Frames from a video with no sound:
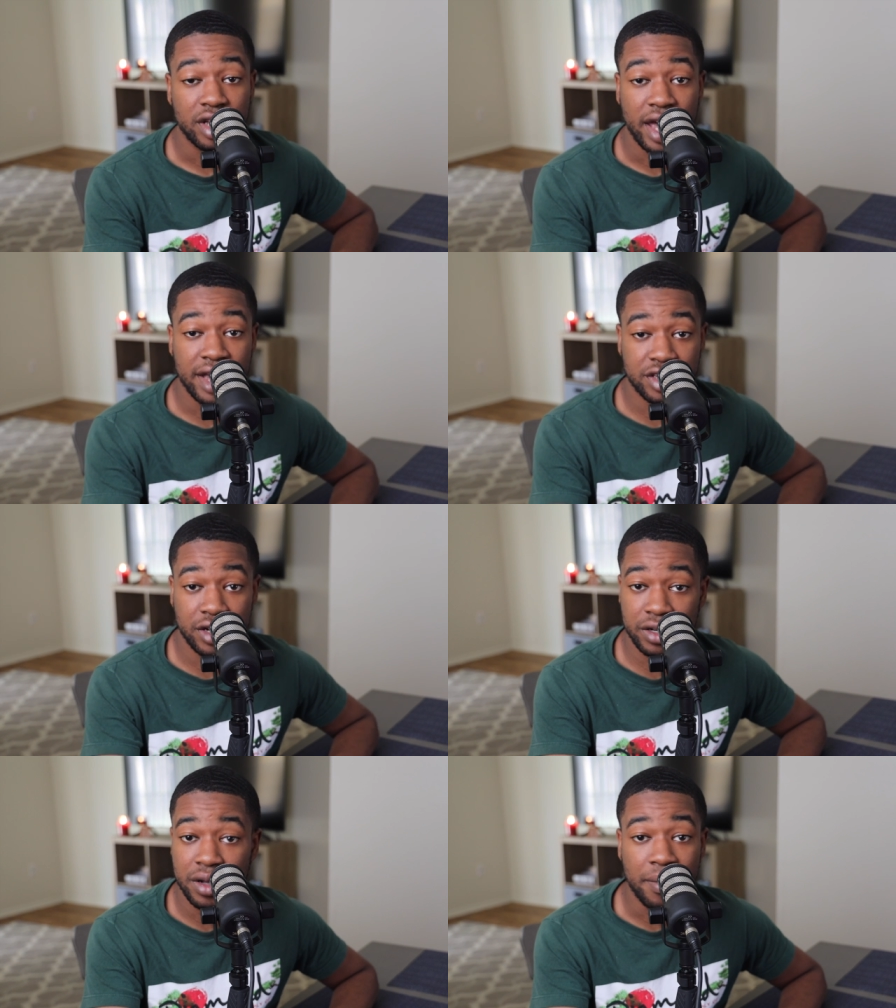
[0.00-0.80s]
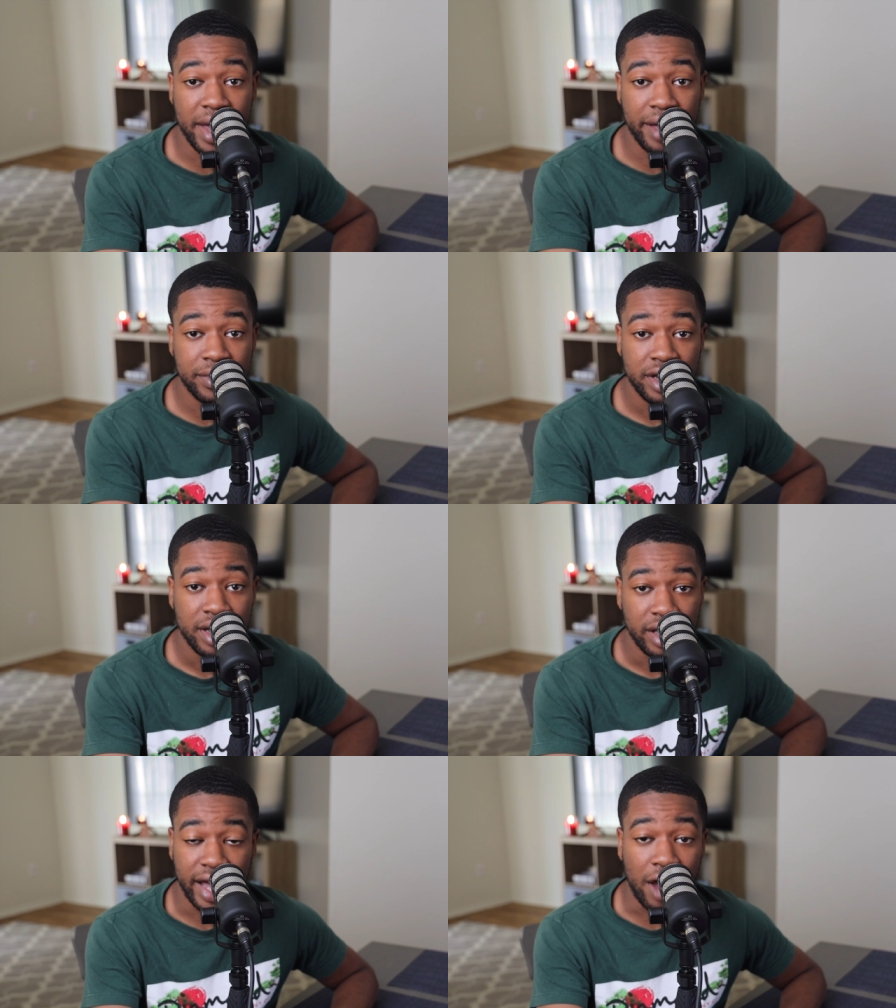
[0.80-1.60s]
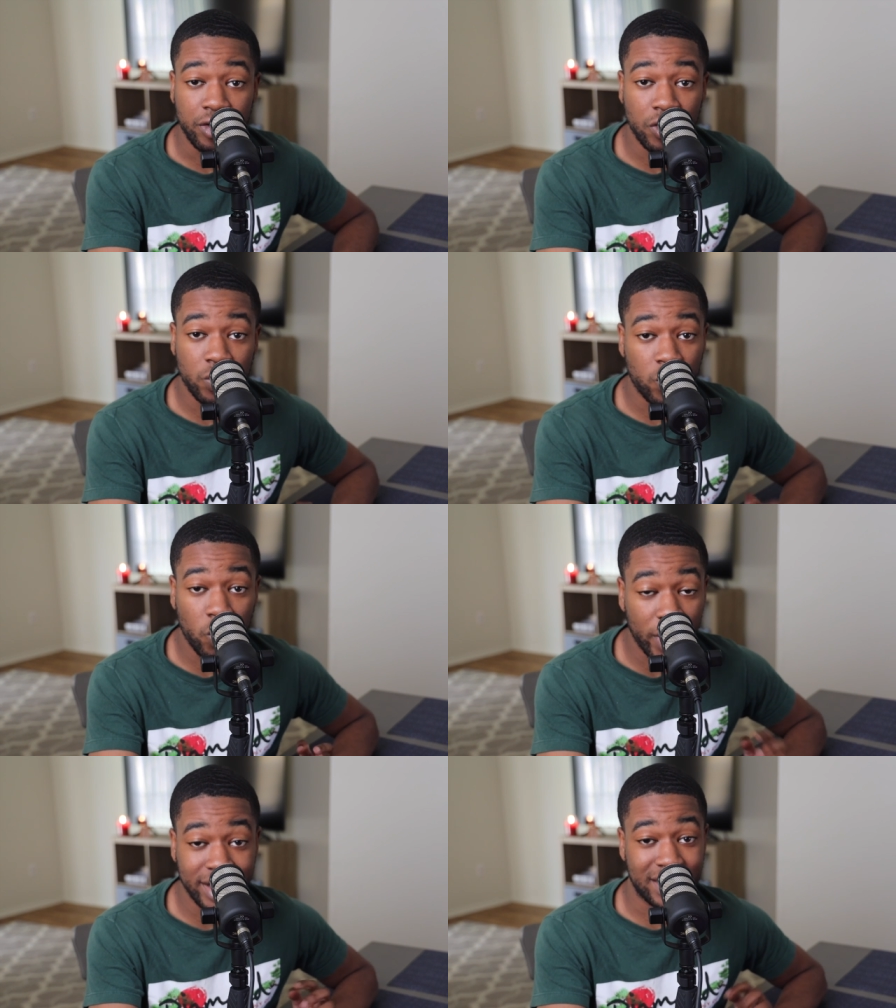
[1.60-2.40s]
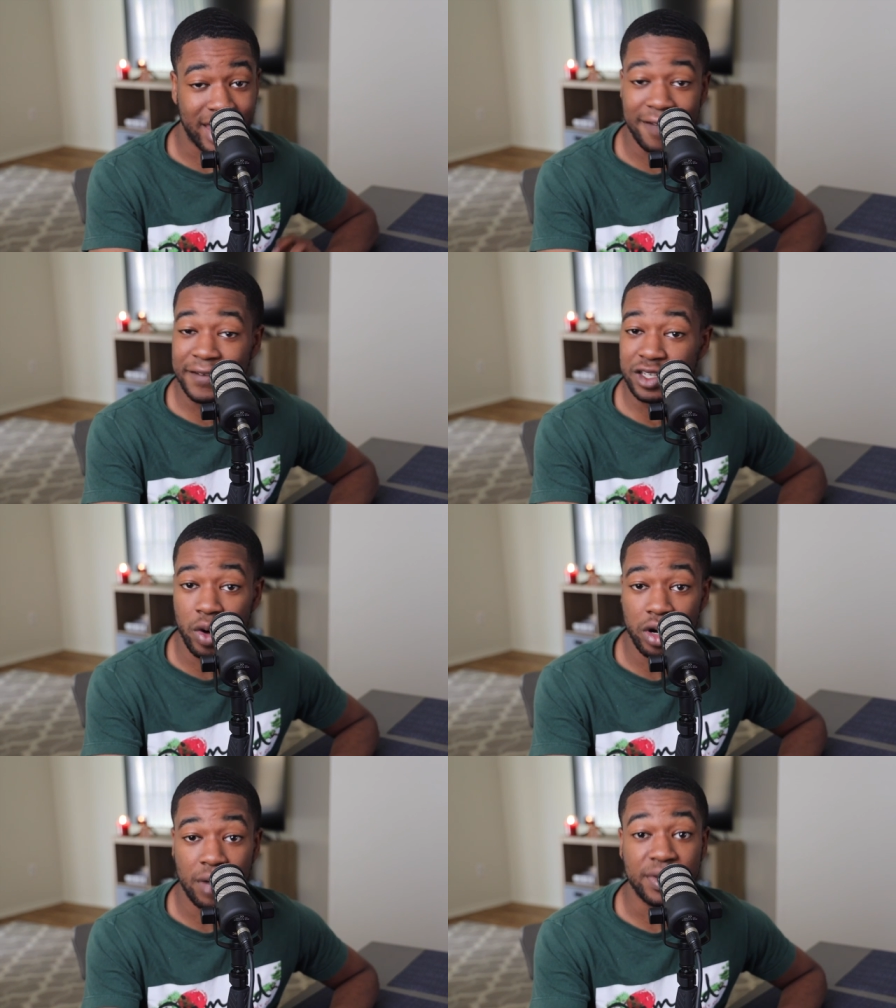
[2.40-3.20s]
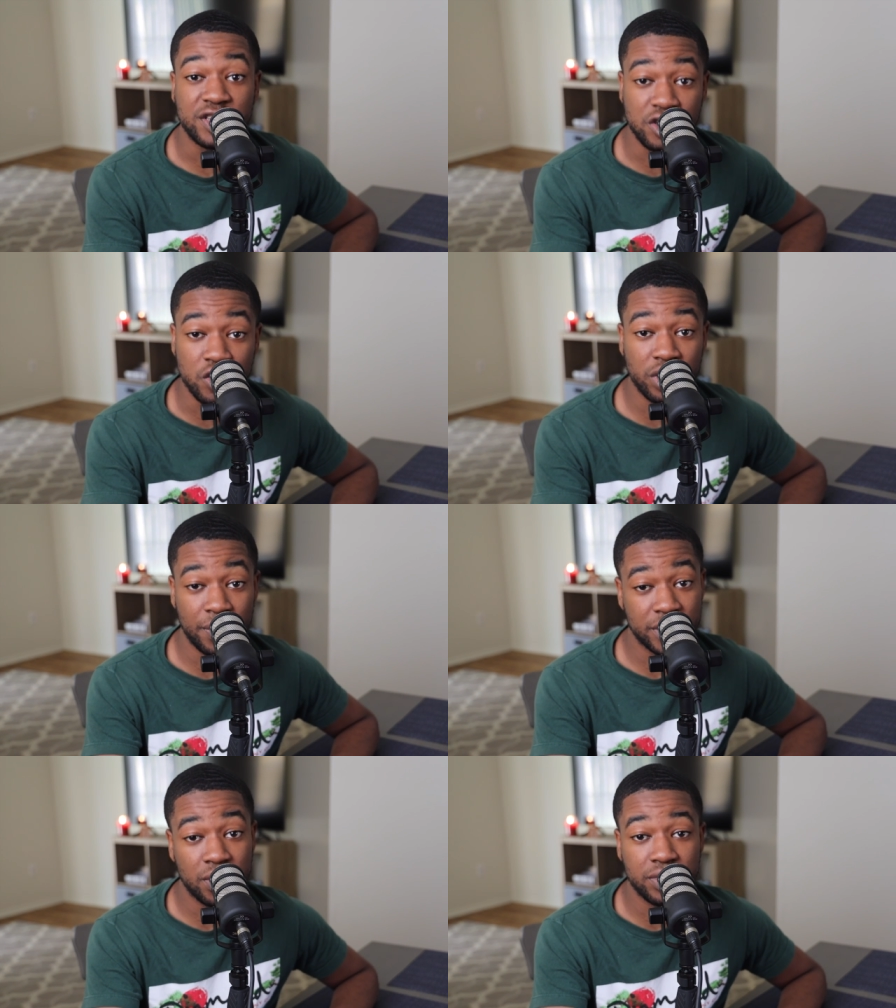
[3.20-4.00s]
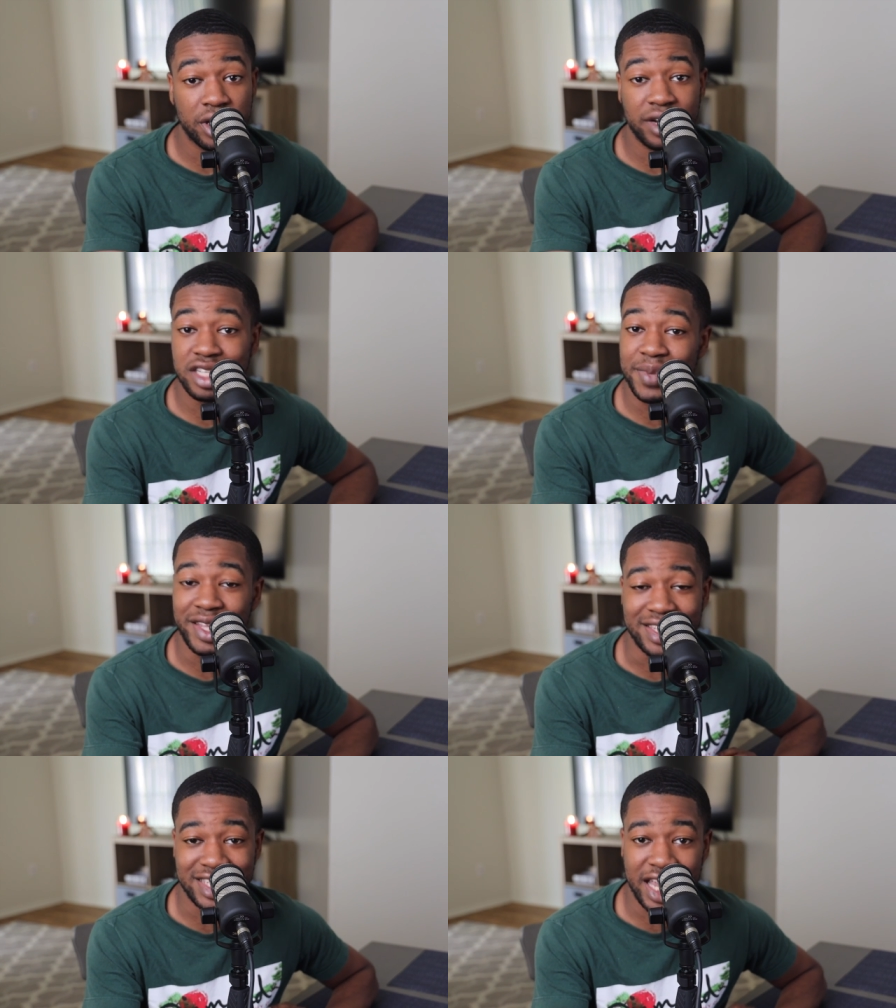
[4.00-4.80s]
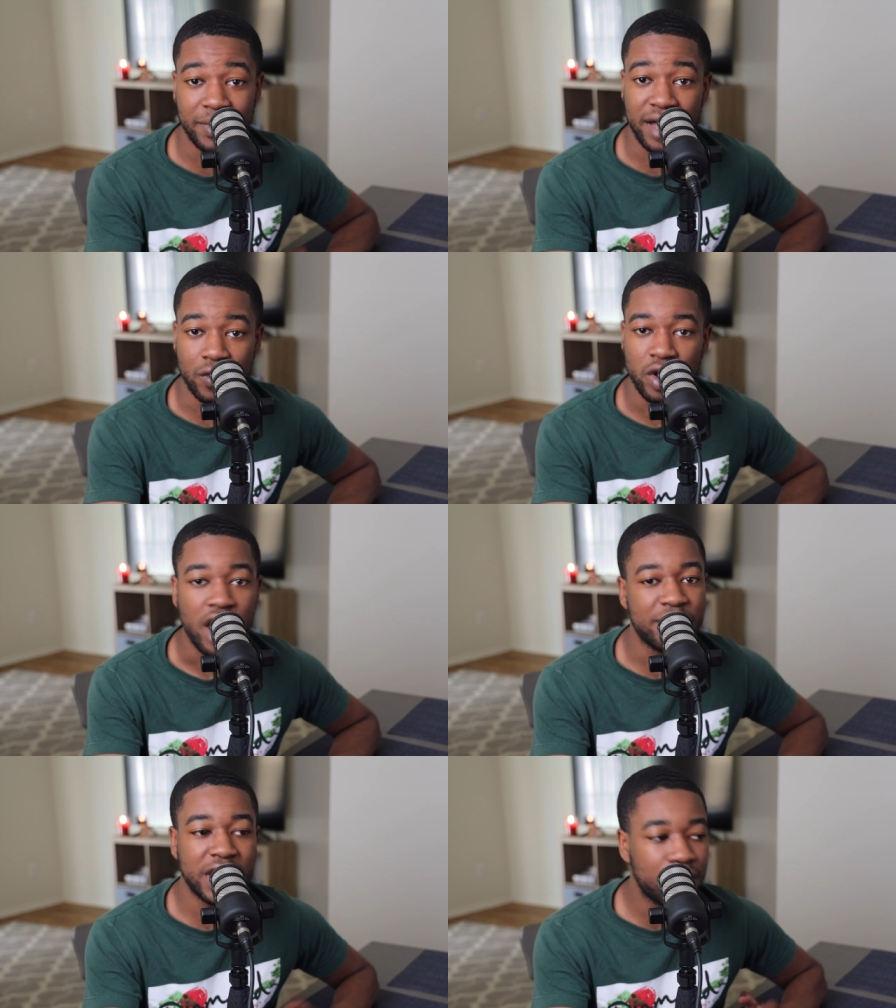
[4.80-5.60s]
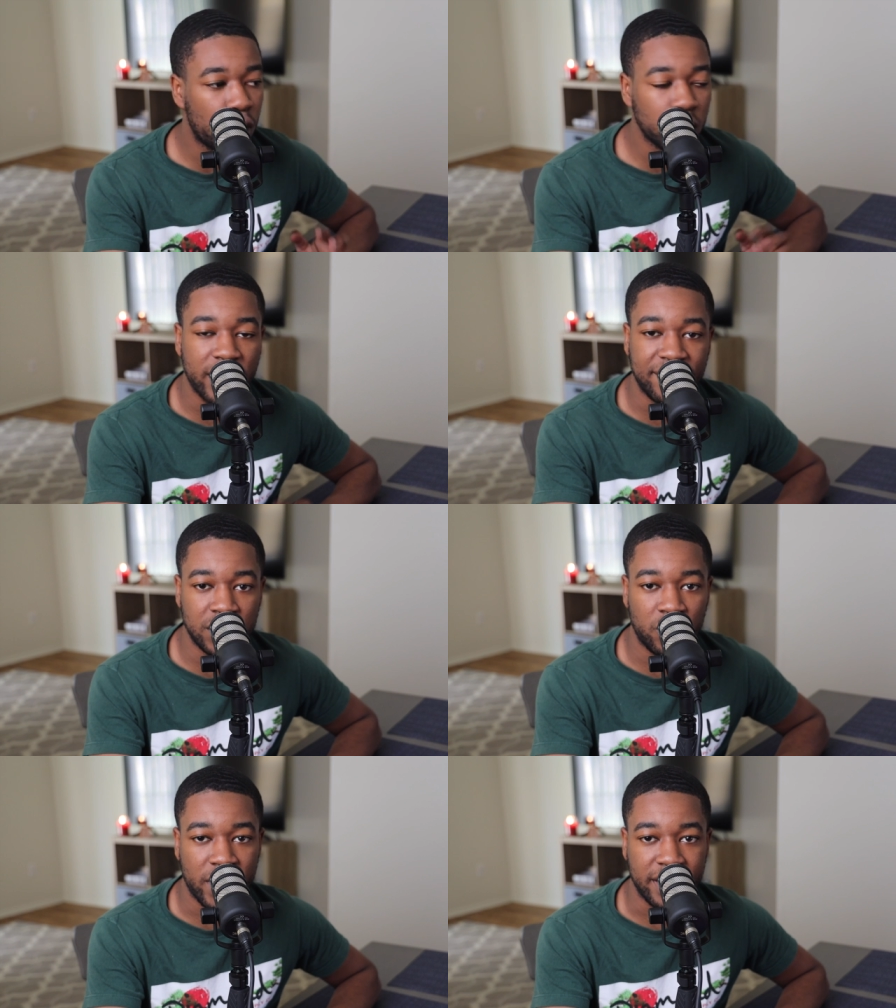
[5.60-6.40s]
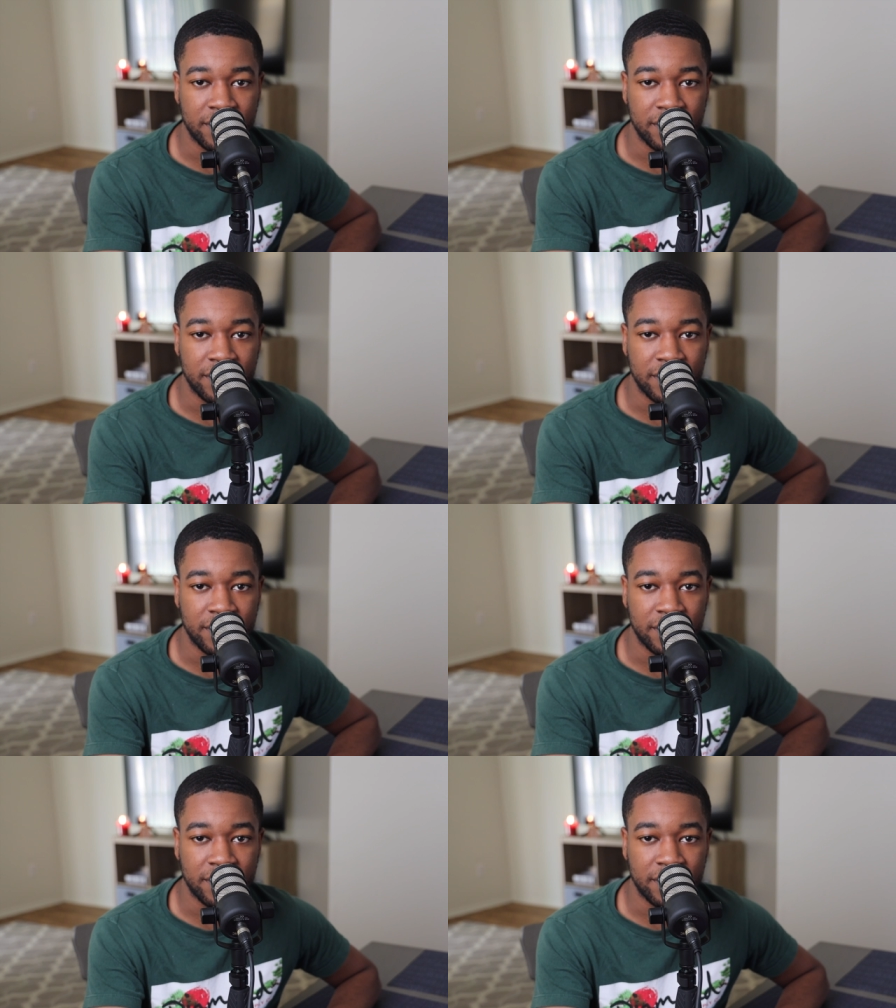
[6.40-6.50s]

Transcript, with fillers: hey, sir, ma'am, like, I don't know what the F is going on, but you and the platoon sergeant need to be on the same level. I'm getting pulled left and right.